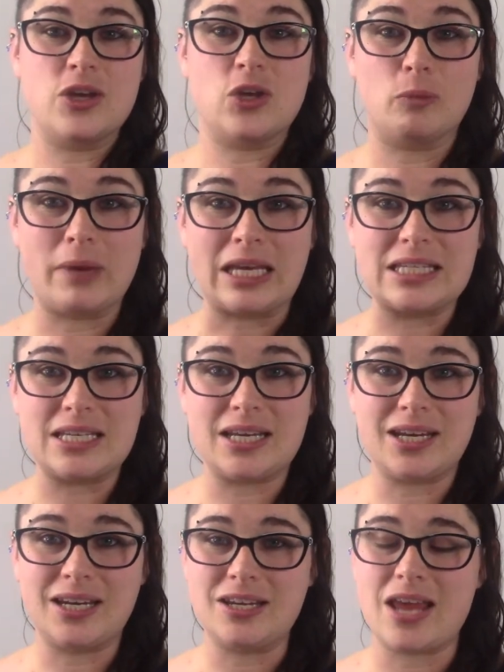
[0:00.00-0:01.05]
You'll mix it
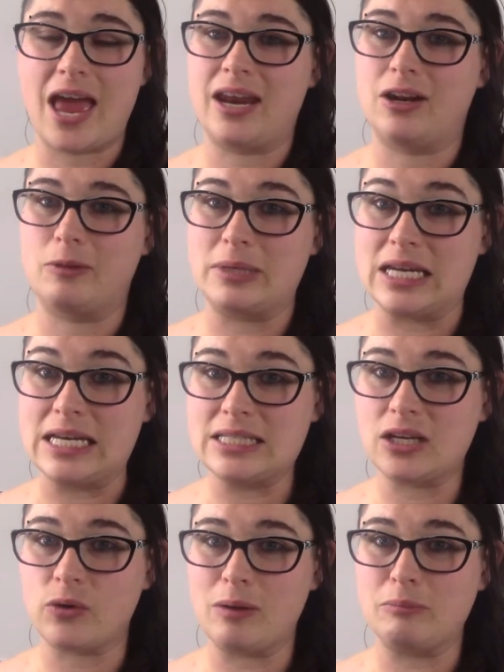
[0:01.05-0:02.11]
in and it'll be nice
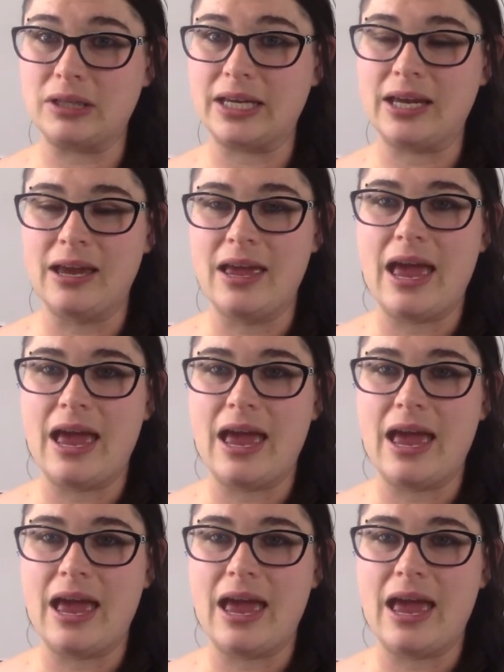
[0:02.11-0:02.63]
and crumbly.